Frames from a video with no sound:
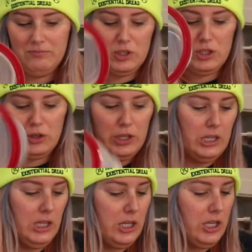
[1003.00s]

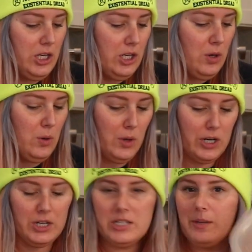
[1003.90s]
circular
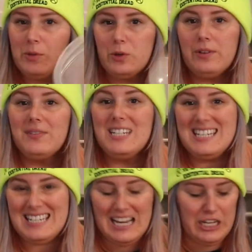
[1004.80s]
or some sort
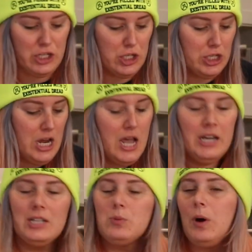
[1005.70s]
of dish.
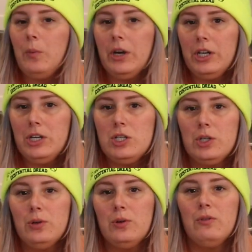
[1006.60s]
Because what we're gonna
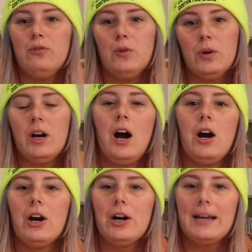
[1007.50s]
do for
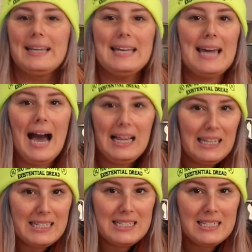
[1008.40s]
our
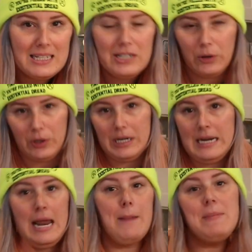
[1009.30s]
galaxy or
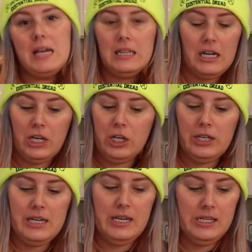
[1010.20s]
nebula
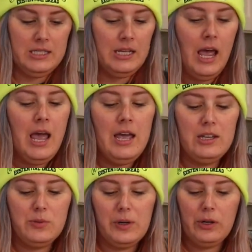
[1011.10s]
cookies
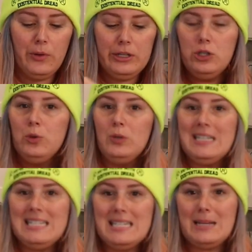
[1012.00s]
is we're going
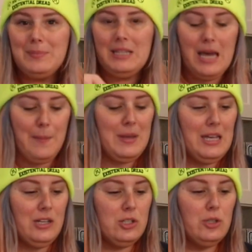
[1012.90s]
to dip them
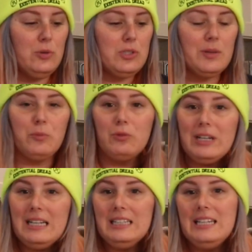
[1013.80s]
into some
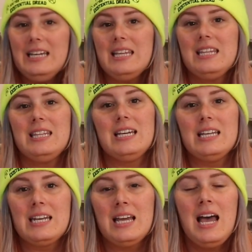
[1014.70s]
really
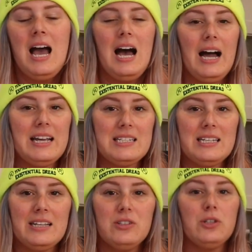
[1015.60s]
thin
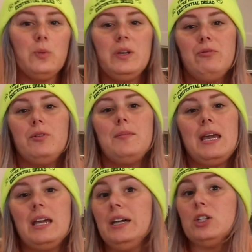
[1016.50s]
icing. So we've been
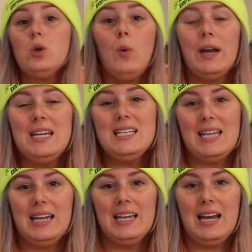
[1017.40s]
making a
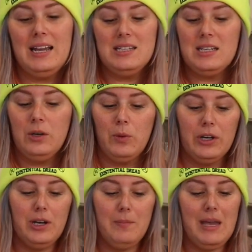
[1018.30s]
20-second icing. We're
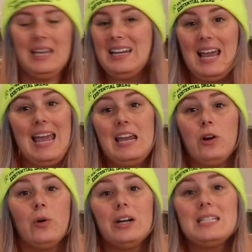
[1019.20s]
gonna make an
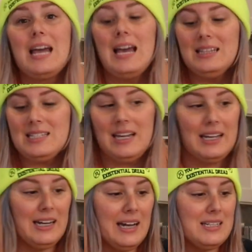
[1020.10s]
8 or a
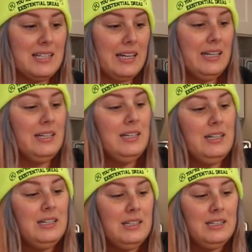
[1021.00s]
10-second icing
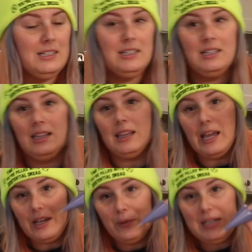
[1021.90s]

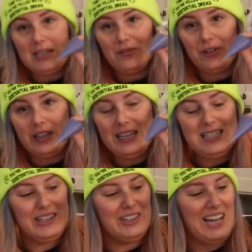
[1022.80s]
like we did for
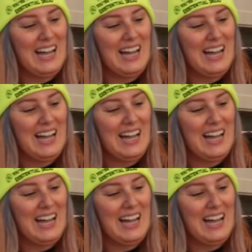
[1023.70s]
these little